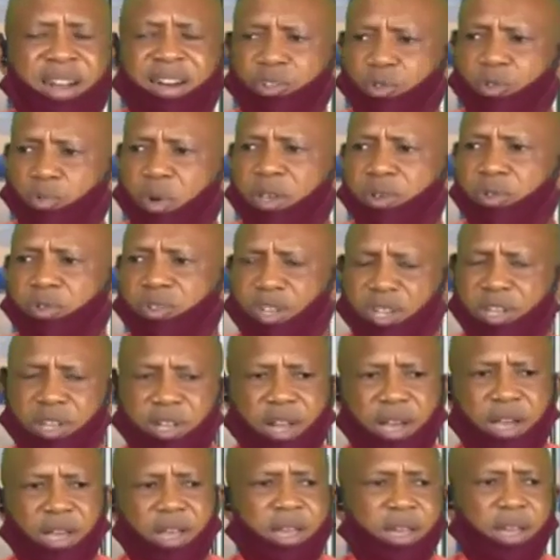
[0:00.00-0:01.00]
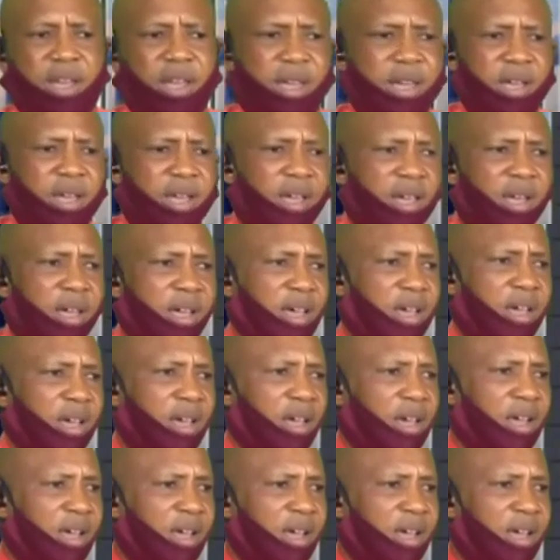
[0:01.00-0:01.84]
that is why you see the, uh,